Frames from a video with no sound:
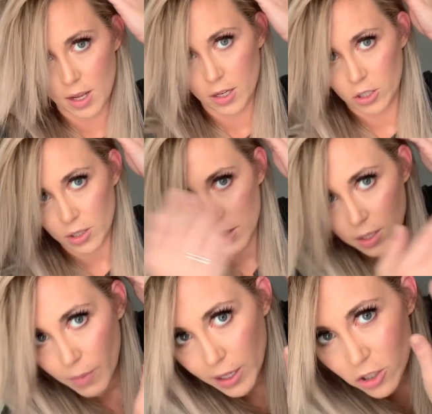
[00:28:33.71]
just to
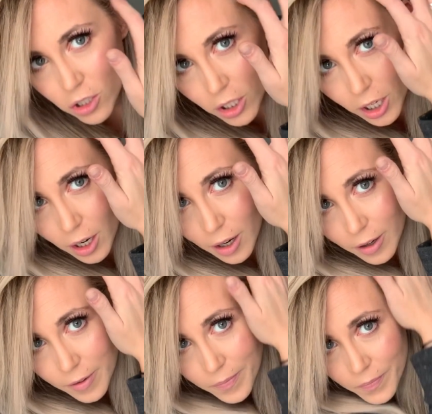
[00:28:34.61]
make sure
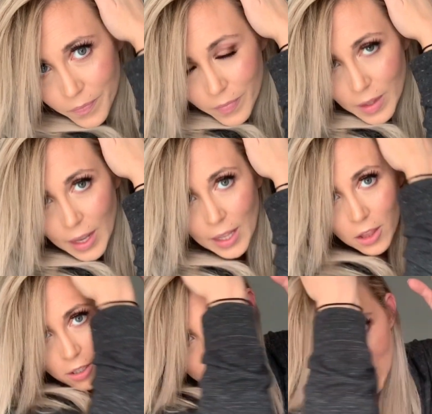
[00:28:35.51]
it
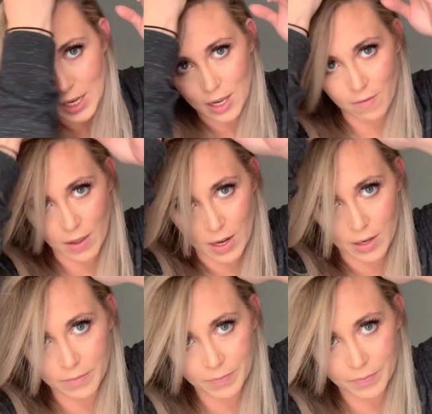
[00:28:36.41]
looks even.